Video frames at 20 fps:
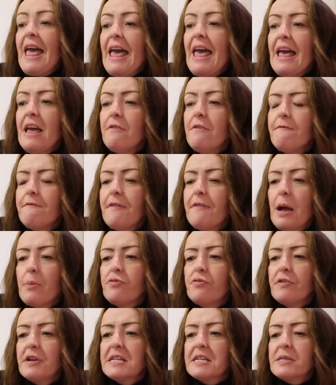air and
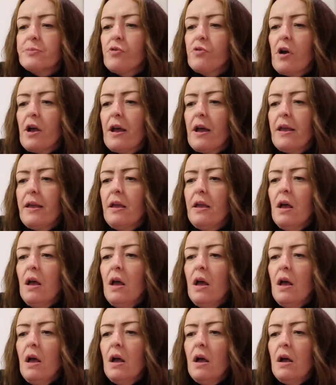fabric spray.
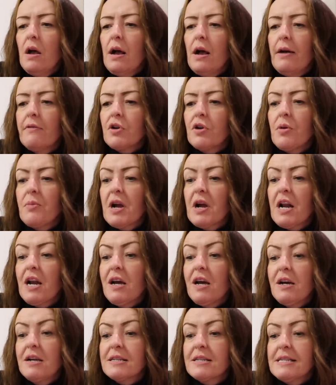I haven't got my
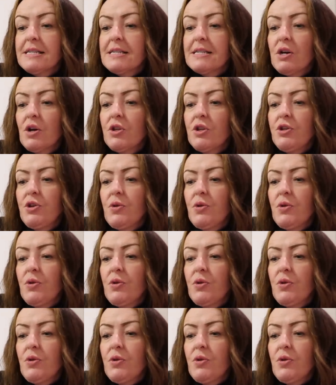glasses on.